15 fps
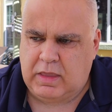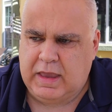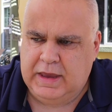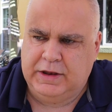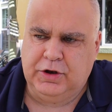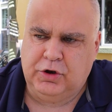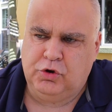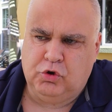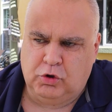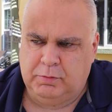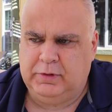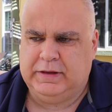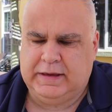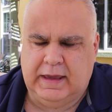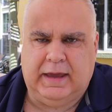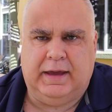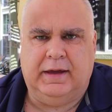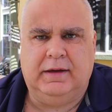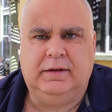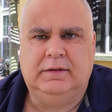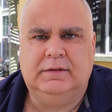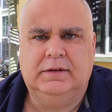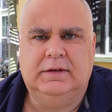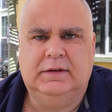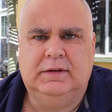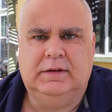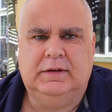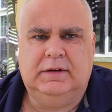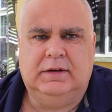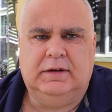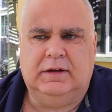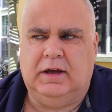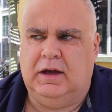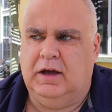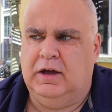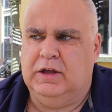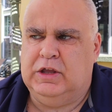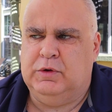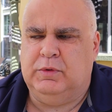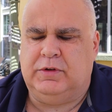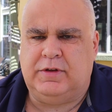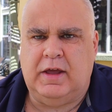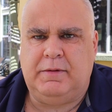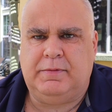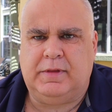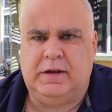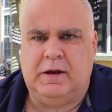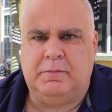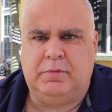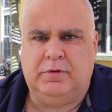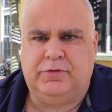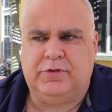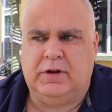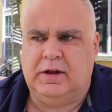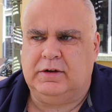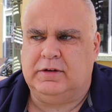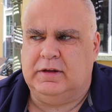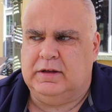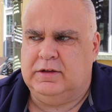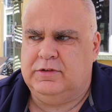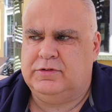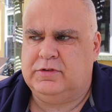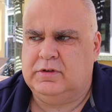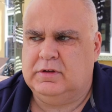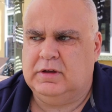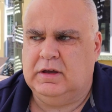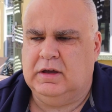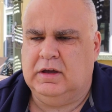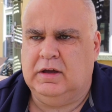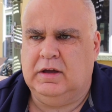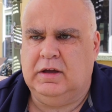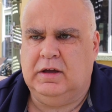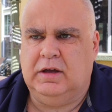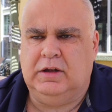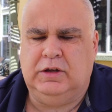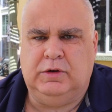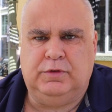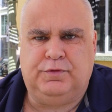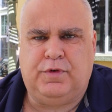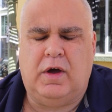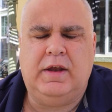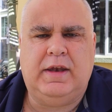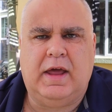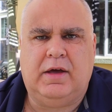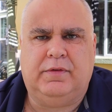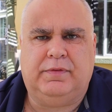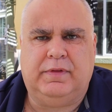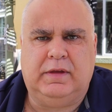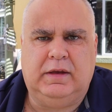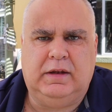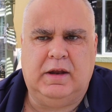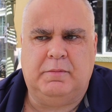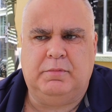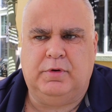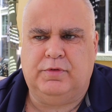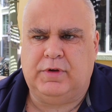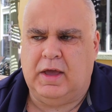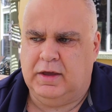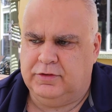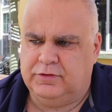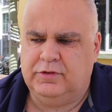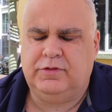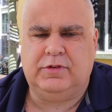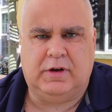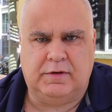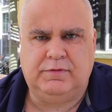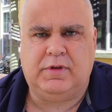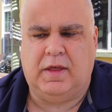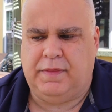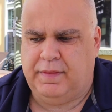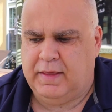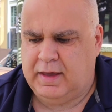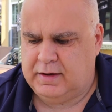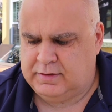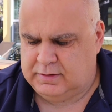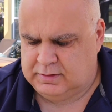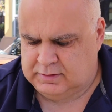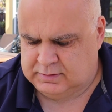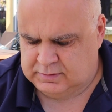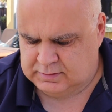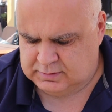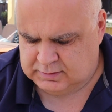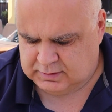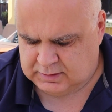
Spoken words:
in a normal year, you would take the number of selectees and you'd find out the number of cases, and I've done that, and